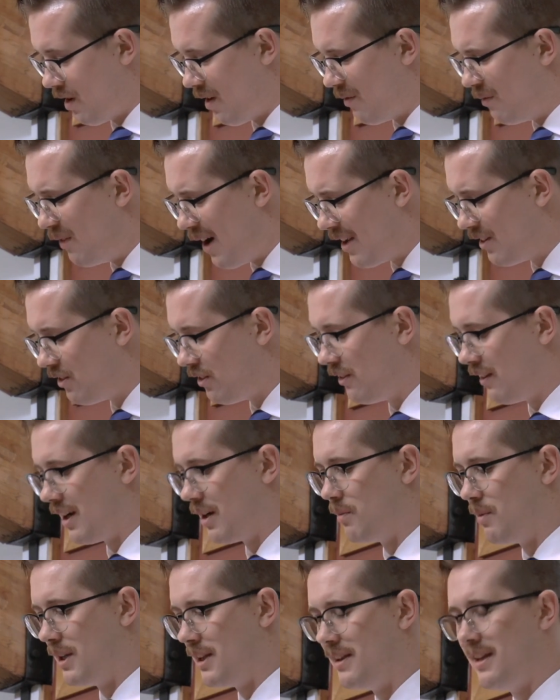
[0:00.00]

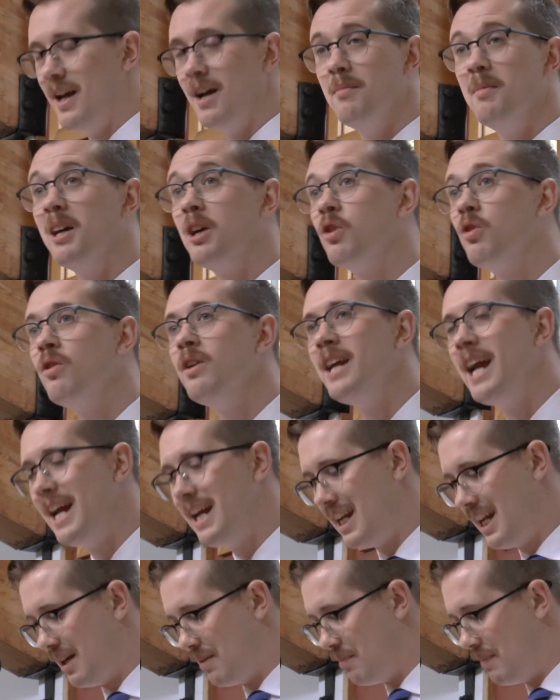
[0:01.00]
wrestling with them and
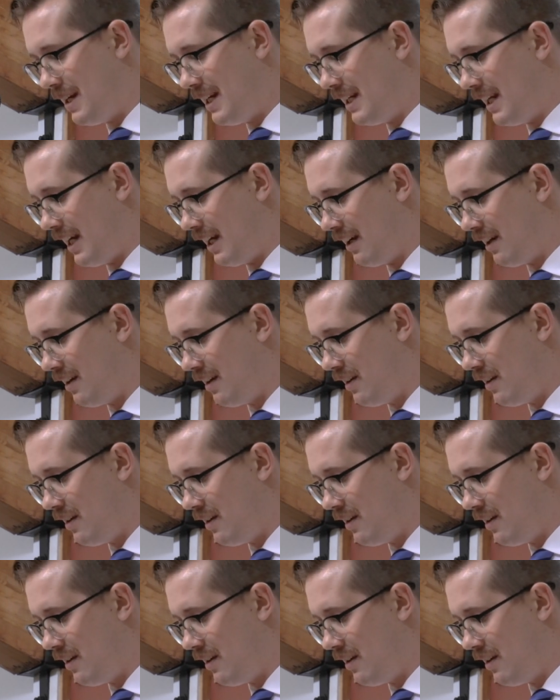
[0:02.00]
creating meaning,